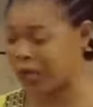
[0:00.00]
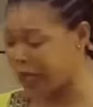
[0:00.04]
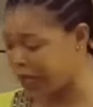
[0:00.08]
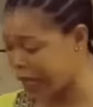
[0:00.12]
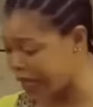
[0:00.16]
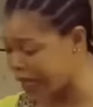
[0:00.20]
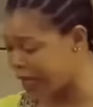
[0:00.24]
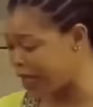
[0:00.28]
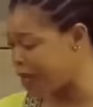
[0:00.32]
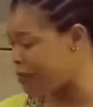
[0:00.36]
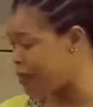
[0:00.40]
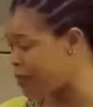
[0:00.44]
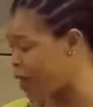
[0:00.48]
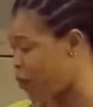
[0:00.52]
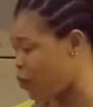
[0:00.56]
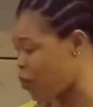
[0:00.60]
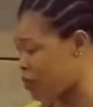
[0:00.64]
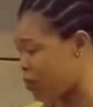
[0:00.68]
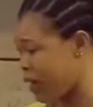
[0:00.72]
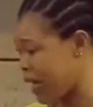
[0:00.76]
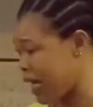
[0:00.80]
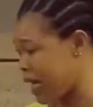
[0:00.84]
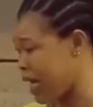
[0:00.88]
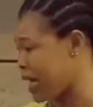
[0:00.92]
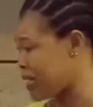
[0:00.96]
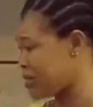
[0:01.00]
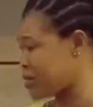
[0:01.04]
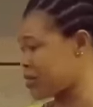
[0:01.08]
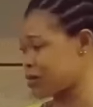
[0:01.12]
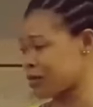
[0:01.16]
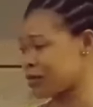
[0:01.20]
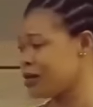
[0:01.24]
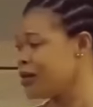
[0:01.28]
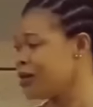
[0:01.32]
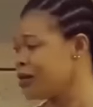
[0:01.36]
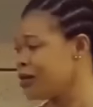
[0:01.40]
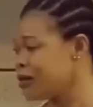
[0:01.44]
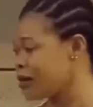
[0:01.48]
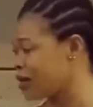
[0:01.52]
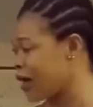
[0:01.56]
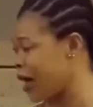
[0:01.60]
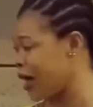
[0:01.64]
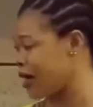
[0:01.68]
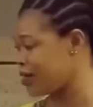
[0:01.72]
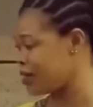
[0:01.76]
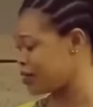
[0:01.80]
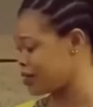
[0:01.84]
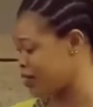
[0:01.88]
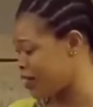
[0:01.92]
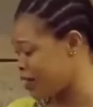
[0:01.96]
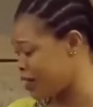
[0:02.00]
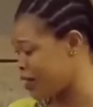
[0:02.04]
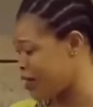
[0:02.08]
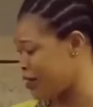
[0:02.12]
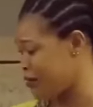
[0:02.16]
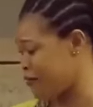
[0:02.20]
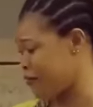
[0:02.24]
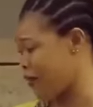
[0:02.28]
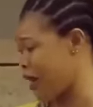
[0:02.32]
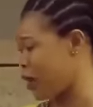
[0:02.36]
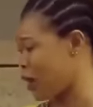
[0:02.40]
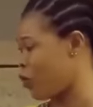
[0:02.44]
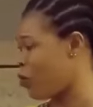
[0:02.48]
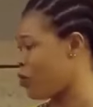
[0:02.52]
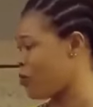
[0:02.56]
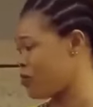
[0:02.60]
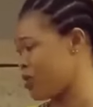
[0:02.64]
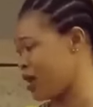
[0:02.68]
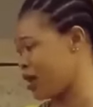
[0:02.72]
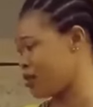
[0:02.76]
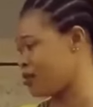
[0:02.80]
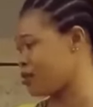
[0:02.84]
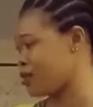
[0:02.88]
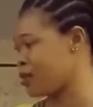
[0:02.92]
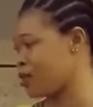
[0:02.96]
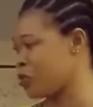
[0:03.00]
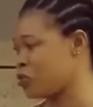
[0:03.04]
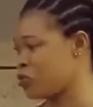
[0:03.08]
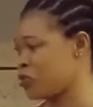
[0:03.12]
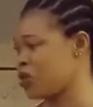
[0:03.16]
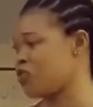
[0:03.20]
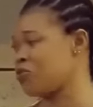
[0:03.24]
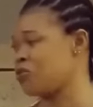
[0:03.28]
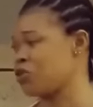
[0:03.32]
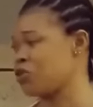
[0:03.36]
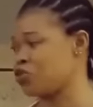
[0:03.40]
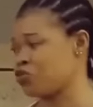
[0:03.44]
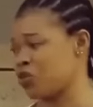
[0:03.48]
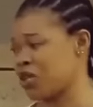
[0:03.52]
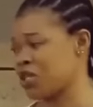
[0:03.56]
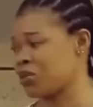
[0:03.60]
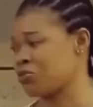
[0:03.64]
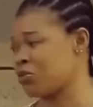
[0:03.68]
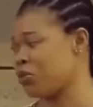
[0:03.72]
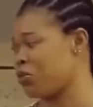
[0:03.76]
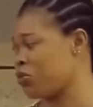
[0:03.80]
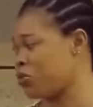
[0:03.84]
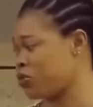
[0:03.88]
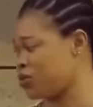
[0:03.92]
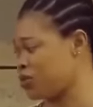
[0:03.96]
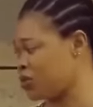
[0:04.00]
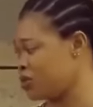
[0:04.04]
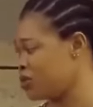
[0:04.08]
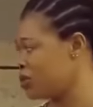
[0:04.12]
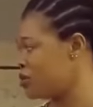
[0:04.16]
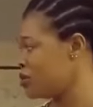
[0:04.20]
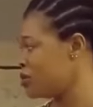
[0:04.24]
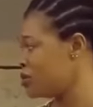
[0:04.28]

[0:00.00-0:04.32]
And I came here with my last card thinking if I come here, Jide will give me transfer money.